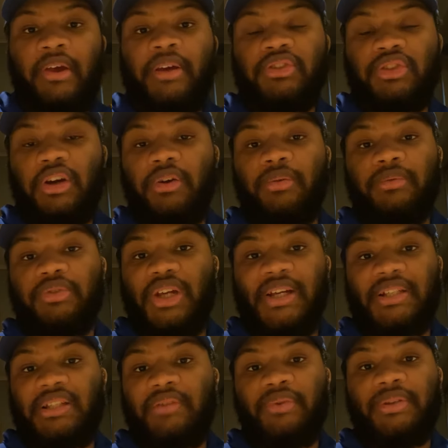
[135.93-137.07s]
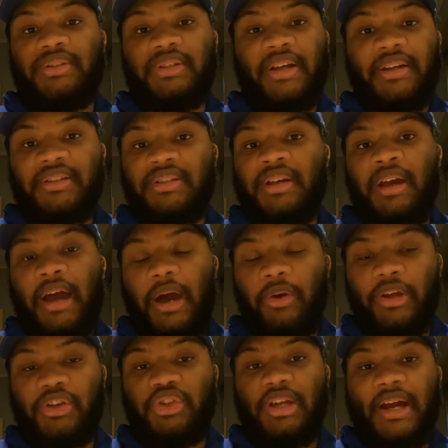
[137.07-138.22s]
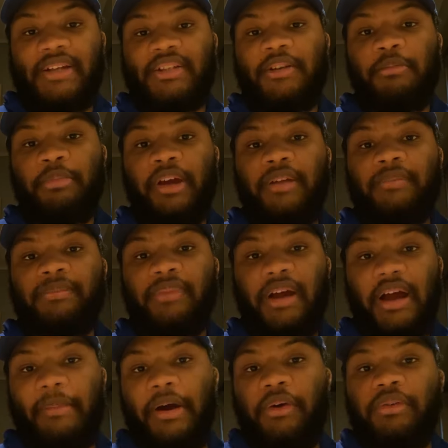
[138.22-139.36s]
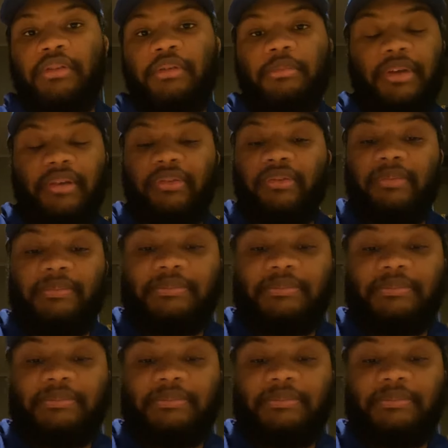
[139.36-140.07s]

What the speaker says: So, Jan716, I'll catch you guys in a bit. I'm out. Peace.